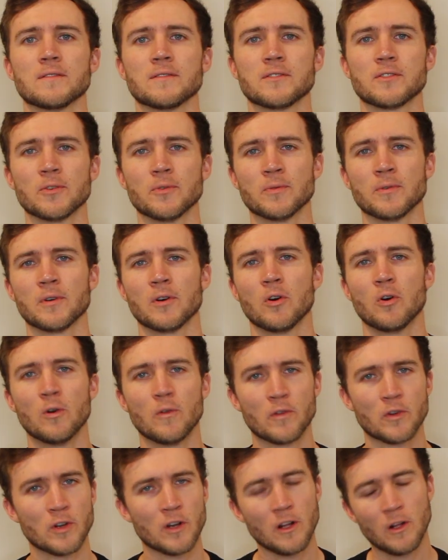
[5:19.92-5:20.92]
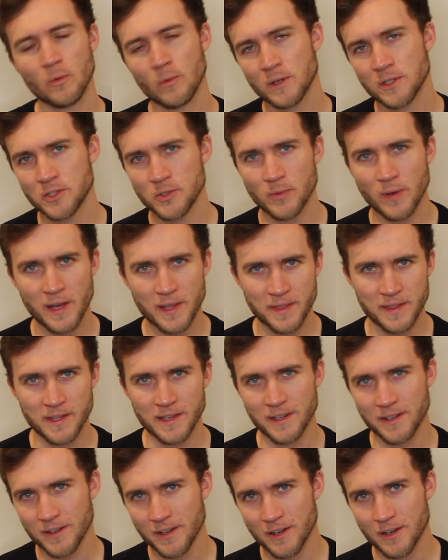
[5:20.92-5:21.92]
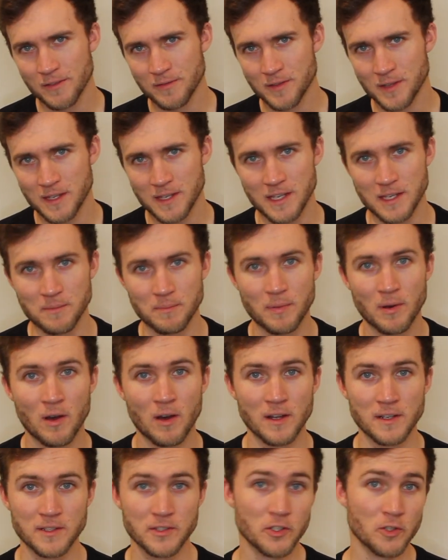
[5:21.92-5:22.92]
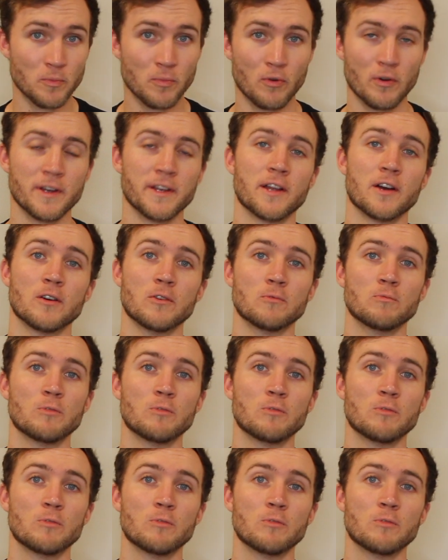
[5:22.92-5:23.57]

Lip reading: So overall, what do I think of the HeatPod 2.0?